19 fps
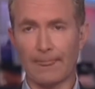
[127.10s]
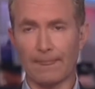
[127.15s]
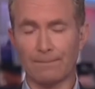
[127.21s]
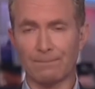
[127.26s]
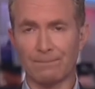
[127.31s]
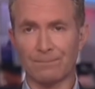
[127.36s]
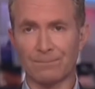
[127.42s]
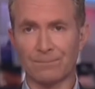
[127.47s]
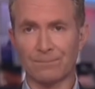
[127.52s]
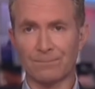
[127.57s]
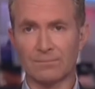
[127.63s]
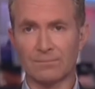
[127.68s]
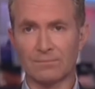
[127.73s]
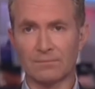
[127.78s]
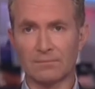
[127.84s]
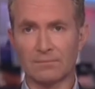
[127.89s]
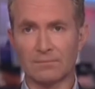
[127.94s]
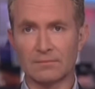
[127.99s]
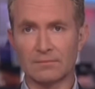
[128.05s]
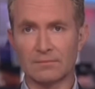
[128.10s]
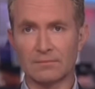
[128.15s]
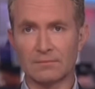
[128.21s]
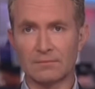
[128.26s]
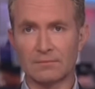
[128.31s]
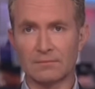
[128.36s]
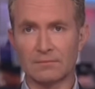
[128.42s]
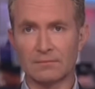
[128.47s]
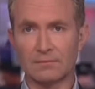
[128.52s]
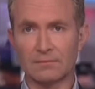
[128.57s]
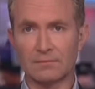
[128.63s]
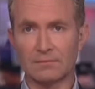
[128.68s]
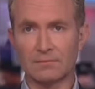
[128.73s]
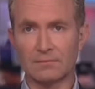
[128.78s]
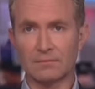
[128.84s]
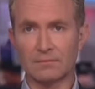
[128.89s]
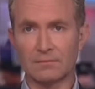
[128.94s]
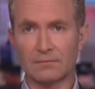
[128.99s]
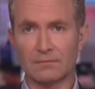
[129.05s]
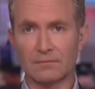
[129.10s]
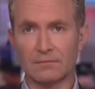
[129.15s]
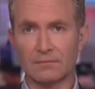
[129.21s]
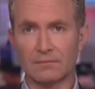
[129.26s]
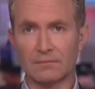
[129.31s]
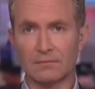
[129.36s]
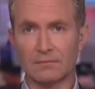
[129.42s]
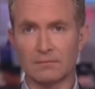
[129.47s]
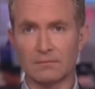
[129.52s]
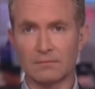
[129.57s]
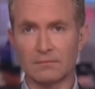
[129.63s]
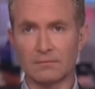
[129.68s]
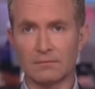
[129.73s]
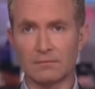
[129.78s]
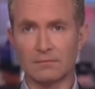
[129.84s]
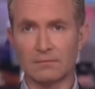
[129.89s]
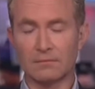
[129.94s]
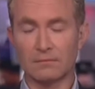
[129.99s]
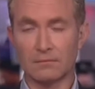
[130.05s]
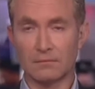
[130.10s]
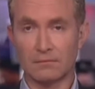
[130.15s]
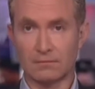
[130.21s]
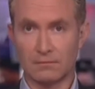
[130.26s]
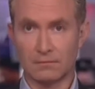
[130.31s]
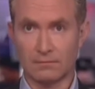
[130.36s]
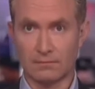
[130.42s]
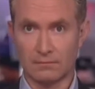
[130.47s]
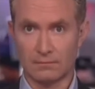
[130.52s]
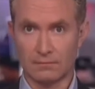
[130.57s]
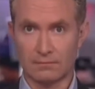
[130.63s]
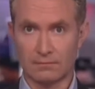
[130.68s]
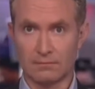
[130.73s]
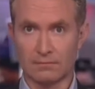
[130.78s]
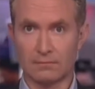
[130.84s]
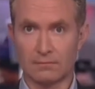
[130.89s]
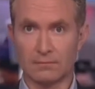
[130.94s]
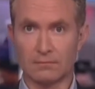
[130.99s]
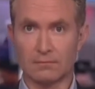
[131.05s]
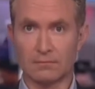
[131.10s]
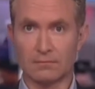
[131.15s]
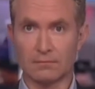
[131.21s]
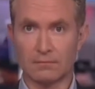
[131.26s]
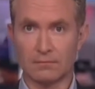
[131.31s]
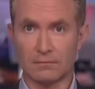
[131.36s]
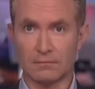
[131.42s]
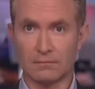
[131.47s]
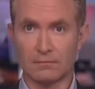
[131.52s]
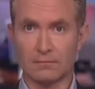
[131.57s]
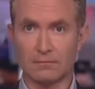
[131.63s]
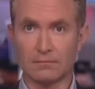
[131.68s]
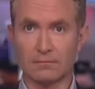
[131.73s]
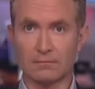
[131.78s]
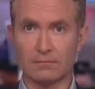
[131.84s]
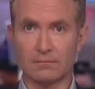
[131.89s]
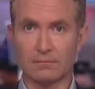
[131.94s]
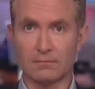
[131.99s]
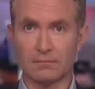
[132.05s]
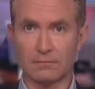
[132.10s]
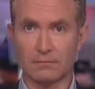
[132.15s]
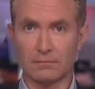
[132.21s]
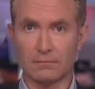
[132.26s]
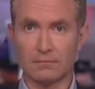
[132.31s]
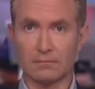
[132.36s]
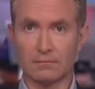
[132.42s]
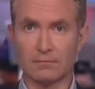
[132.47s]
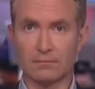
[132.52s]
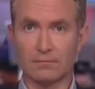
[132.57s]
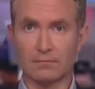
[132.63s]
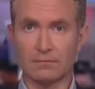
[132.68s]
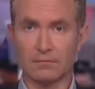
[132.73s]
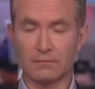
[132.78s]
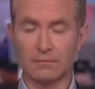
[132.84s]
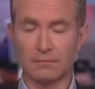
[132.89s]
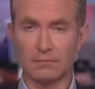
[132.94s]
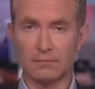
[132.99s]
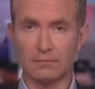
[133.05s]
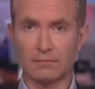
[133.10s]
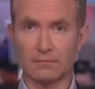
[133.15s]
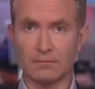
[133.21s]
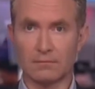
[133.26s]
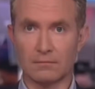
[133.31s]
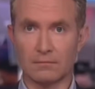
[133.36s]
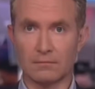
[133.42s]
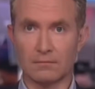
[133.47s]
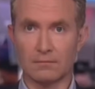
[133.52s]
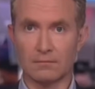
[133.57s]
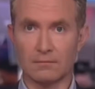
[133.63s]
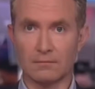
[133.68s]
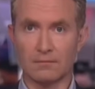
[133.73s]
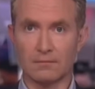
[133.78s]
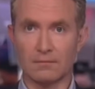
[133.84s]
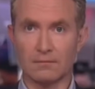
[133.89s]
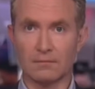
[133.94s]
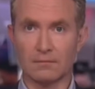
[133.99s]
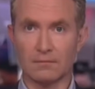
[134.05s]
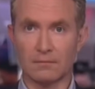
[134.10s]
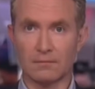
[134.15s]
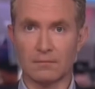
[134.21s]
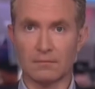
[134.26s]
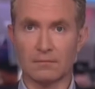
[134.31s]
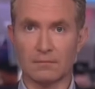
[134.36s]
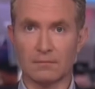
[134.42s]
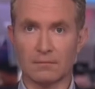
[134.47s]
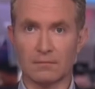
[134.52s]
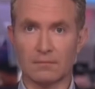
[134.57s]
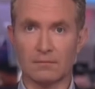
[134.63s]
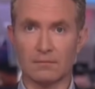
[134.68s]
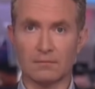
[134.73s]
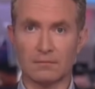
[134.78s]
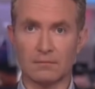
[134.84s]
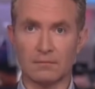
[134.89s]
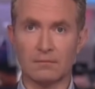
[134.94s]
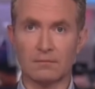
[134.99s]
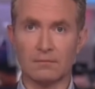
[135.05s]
This person isn't speaking.